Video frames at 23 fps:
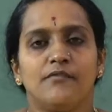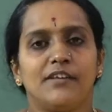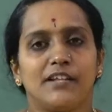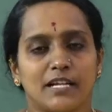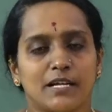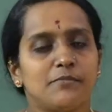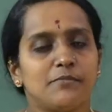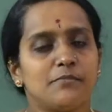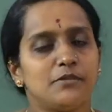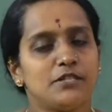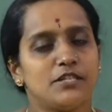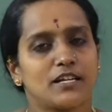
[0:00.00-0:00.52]

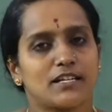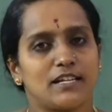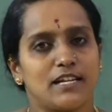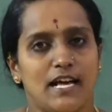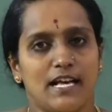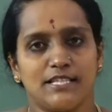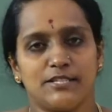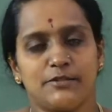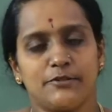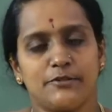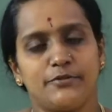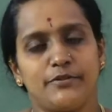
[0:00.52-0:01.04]
Welcome to the
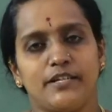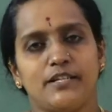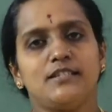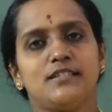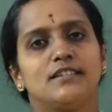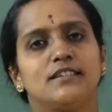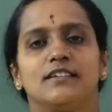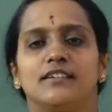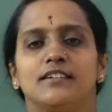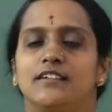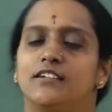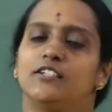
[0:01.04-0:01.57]
class students.
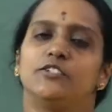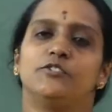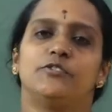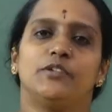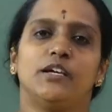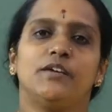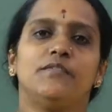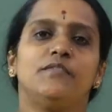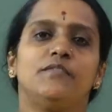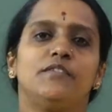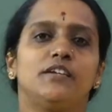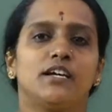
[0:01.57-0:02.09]

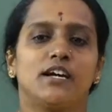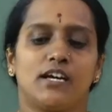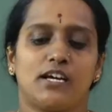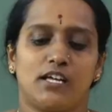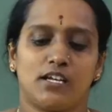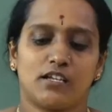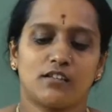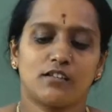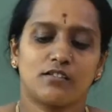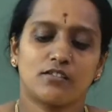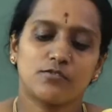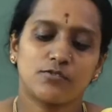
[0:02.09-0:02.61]
Today we
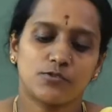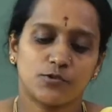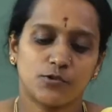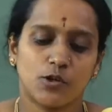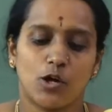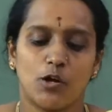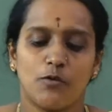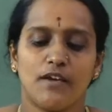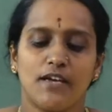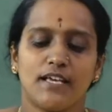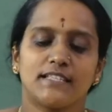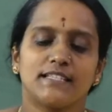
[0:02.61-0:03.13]
are
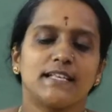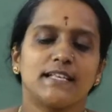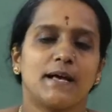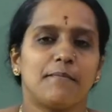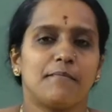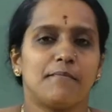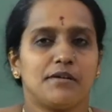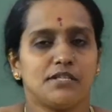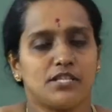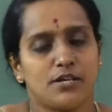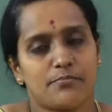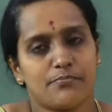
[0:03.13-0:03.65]
solving
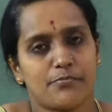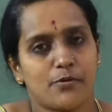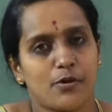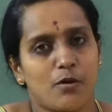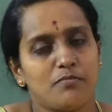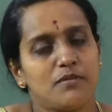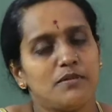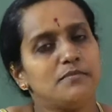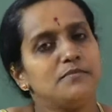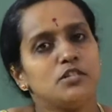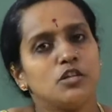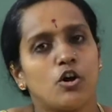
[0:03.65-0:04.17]
some other
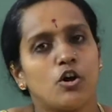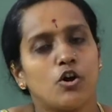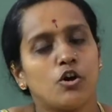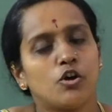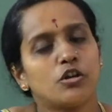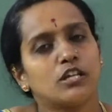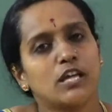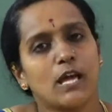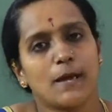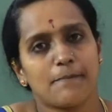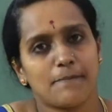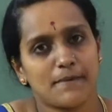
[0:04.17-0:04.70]
problems
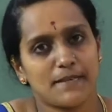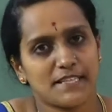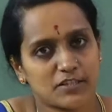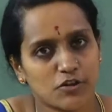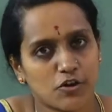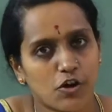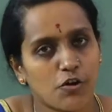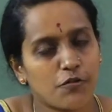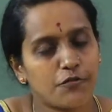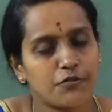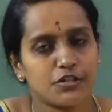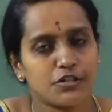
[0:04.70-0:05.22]
on Kp's
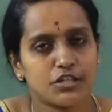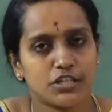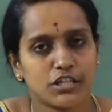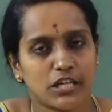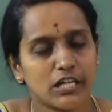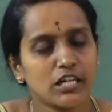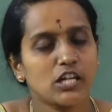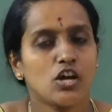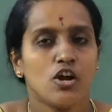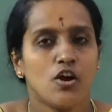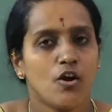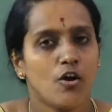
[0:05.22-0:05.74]

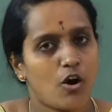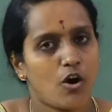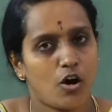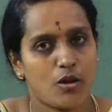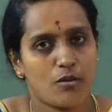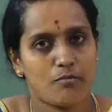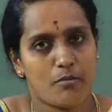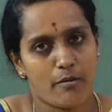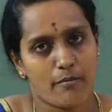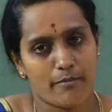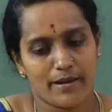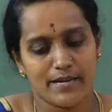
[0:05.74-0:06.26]
coefficient
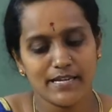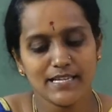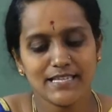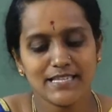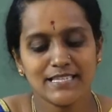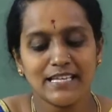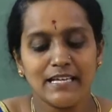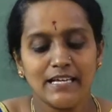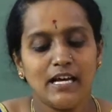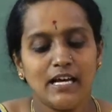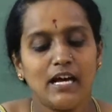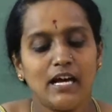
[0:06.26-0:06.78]
on
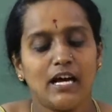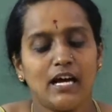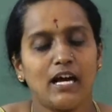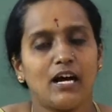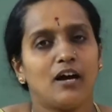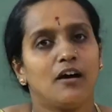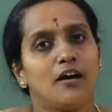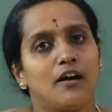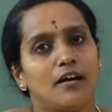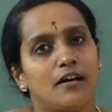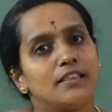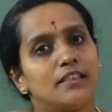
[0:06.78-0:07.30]
moments.
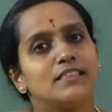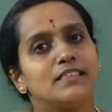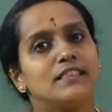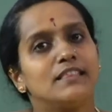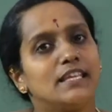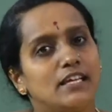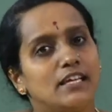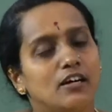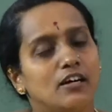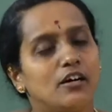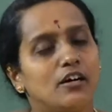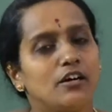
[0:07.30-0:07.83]
Uh,
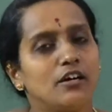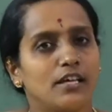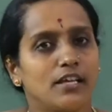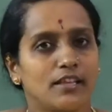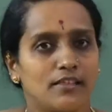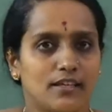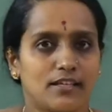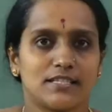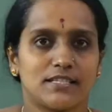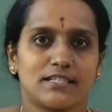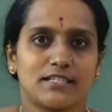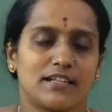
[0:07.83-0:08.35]
here
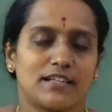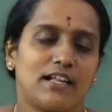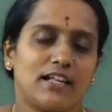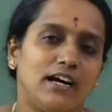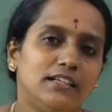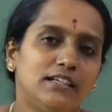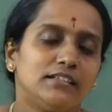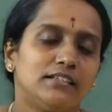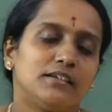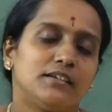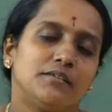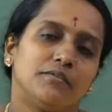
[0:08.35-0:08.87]
in this
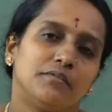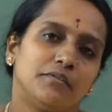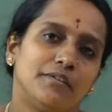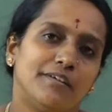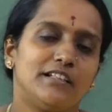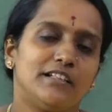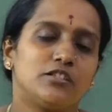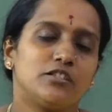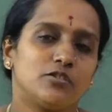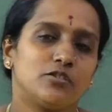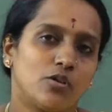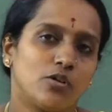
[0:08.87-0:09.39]
class we
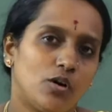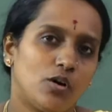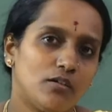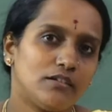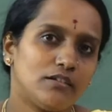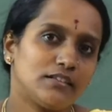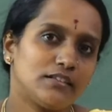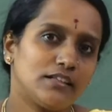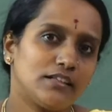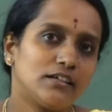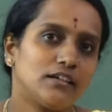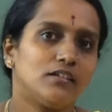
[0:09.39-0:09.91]
will
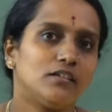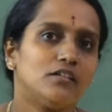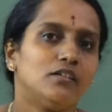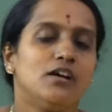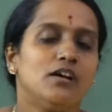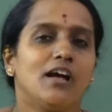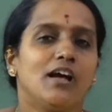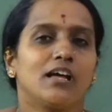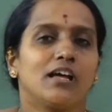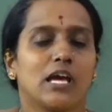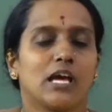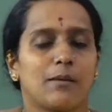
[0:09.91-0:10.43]
solve the
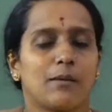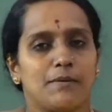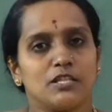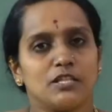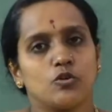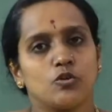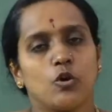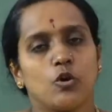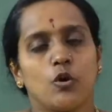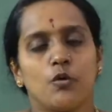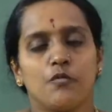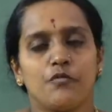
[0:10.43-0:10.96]

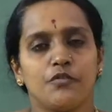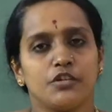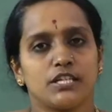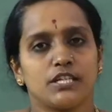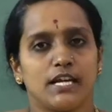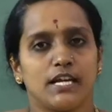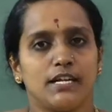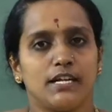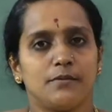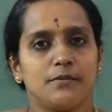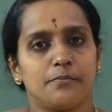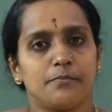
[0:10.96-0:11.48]
Kp's
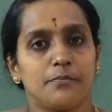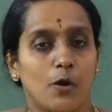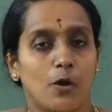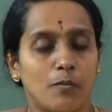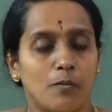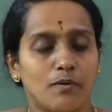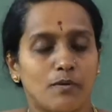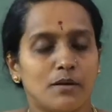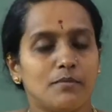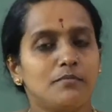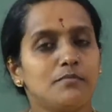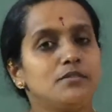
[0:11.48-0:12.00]
coefficient
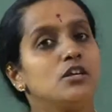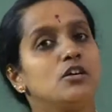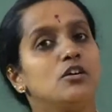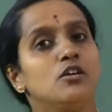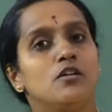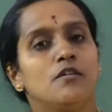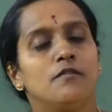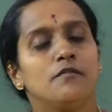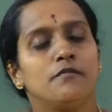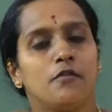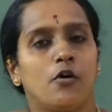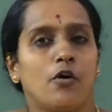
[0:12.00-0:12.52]
problems
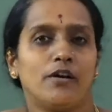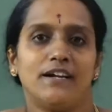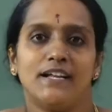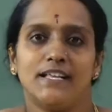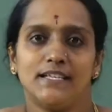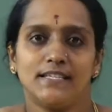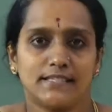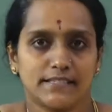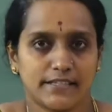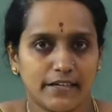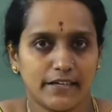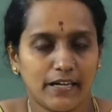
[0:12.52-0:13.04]
for
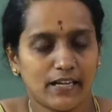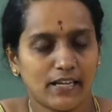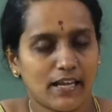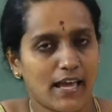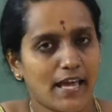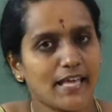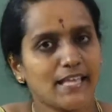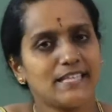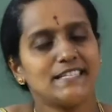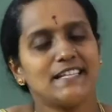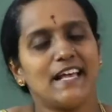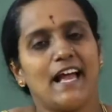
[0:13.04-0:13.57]
discrete
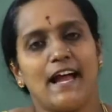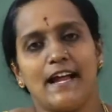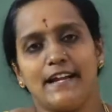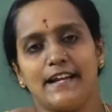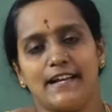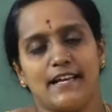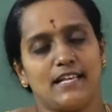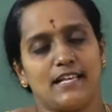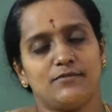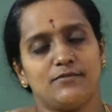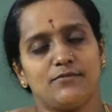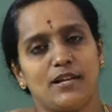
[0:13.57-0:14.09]
case
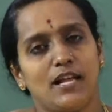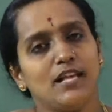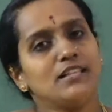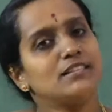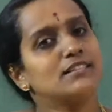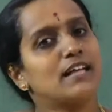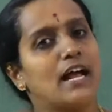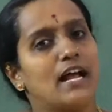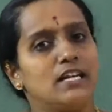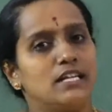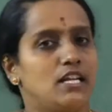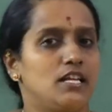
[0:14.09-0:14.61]
and as well
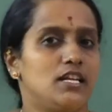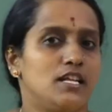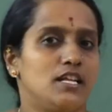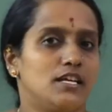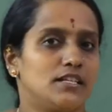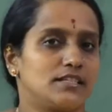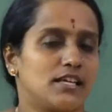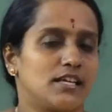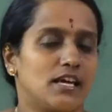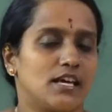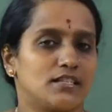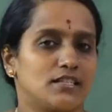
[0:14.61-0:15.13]
as
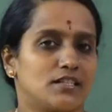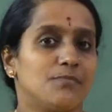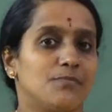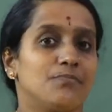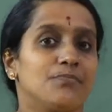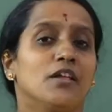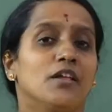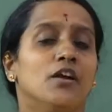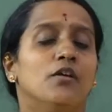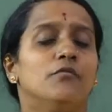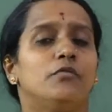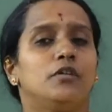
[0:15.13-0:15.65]
continuous case.
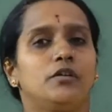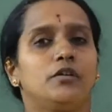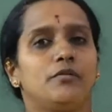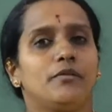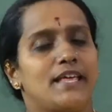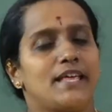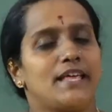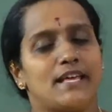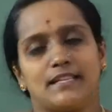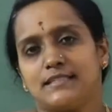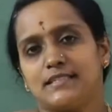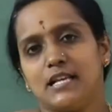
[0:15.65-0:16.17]
For your
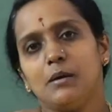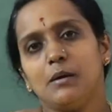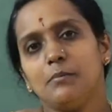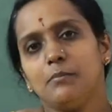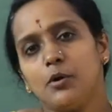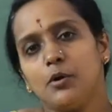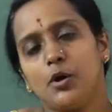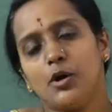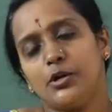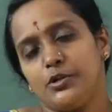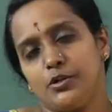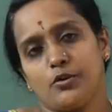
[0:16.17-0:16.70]
exam
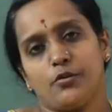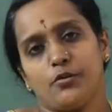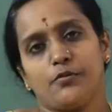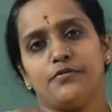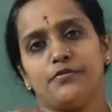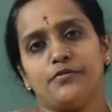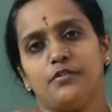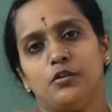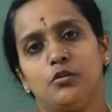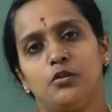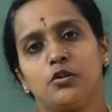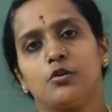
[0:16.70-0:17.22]
point of
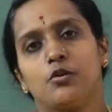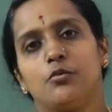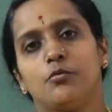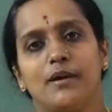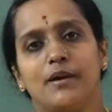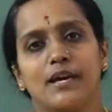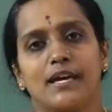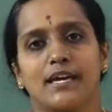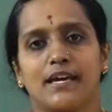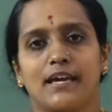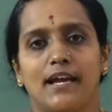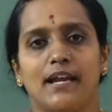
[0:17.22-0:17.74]
view, you
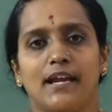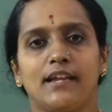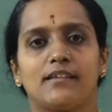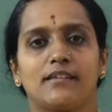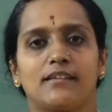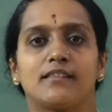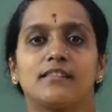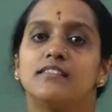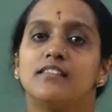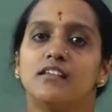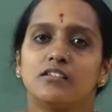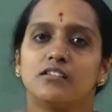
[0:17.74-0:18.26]
may get
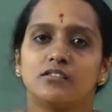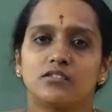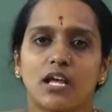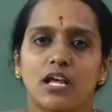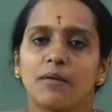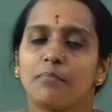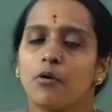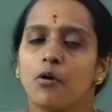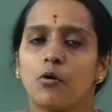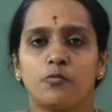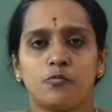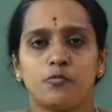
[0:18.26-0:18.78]
this
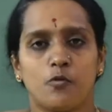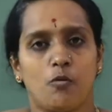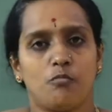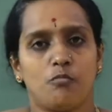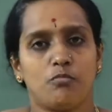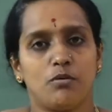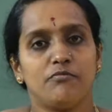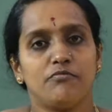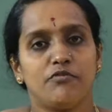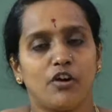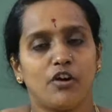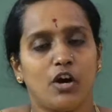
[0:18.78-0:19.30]
type of
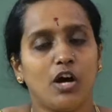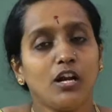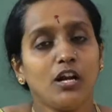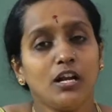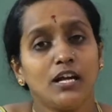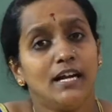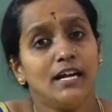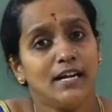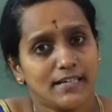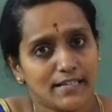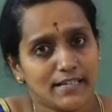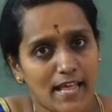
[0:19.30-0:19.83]
problem for
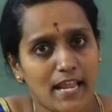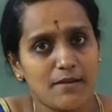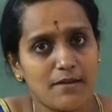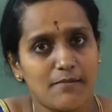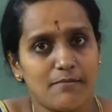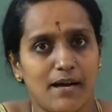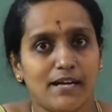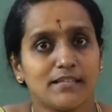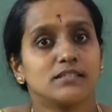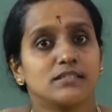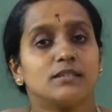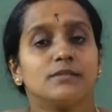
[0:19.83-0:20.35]
10
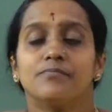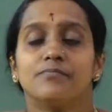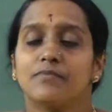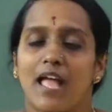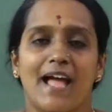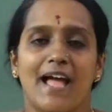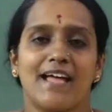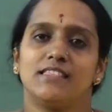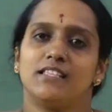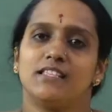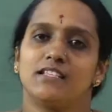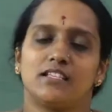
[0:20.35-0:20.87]
marks
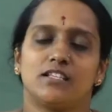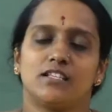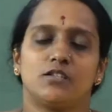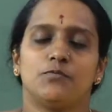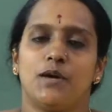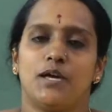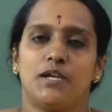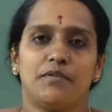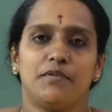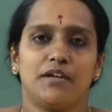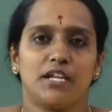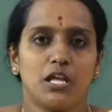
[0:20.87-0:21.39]
and this is
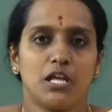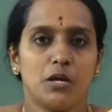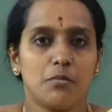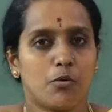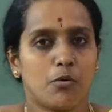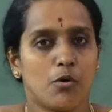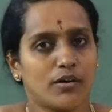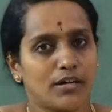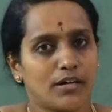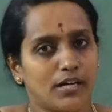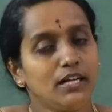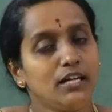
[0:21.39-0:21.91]
very very
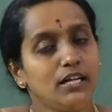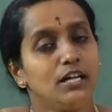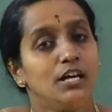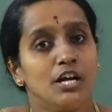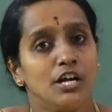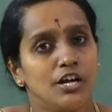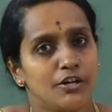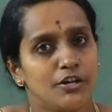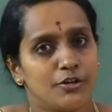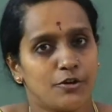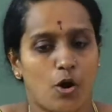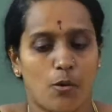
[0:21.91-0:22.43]
important
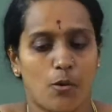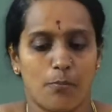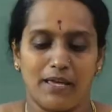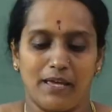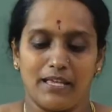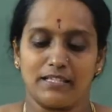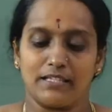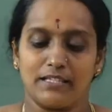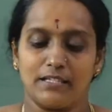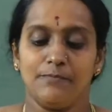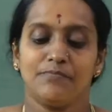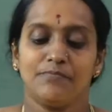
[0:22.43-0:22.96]

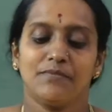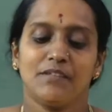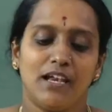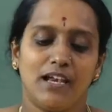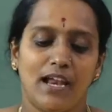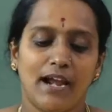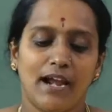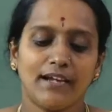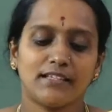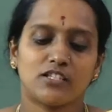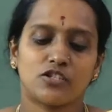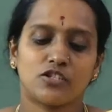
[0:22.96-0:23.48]
topics.
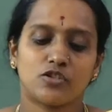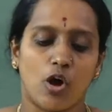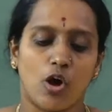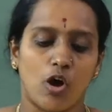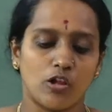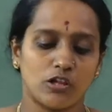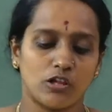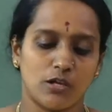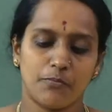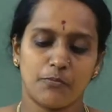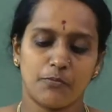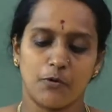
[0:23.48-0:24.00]
Let's
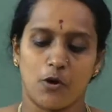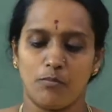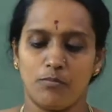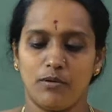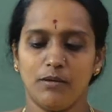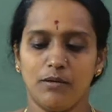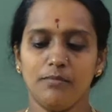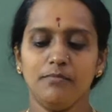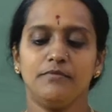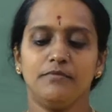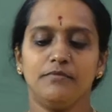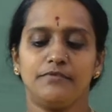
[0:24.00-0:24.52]
solve the
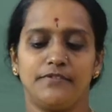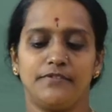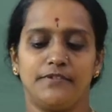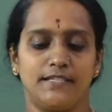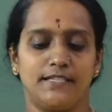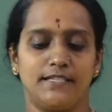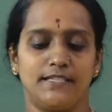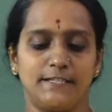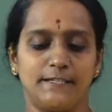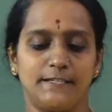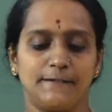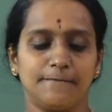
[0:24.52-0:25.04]
problem
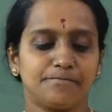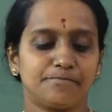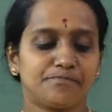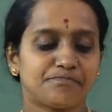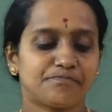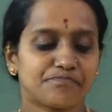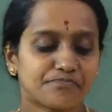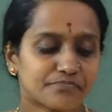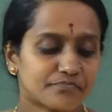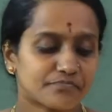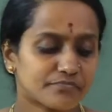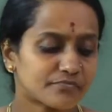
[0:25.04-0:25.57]
first.
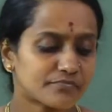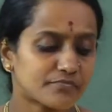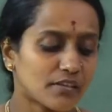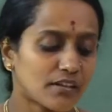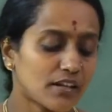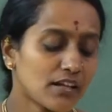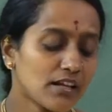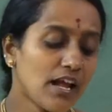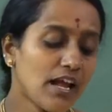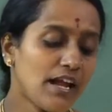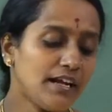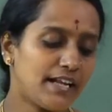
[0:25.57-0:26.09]

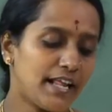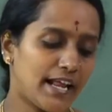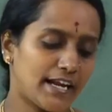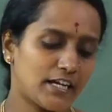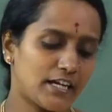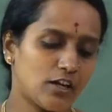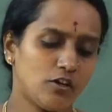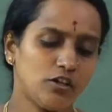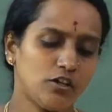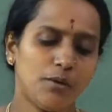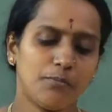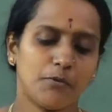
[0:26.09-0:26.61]
Take
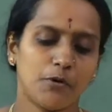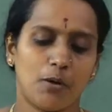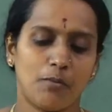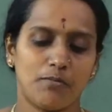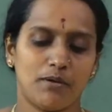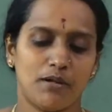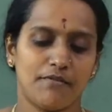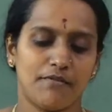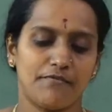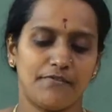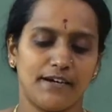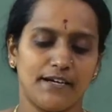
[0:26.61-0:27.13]
down the
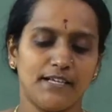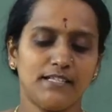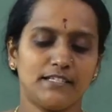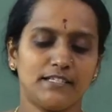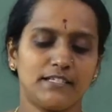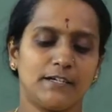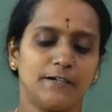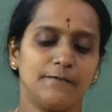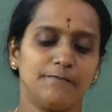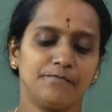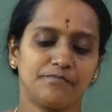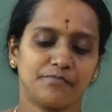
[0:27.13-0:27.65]
problem first.
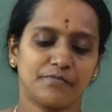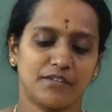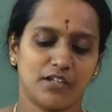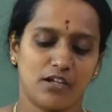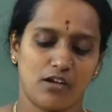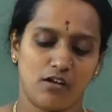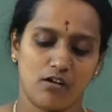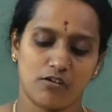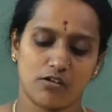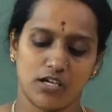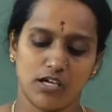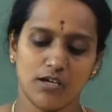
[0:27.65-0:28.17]

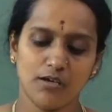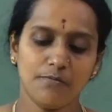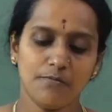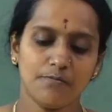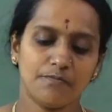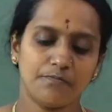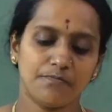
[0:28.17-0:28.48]
Okay.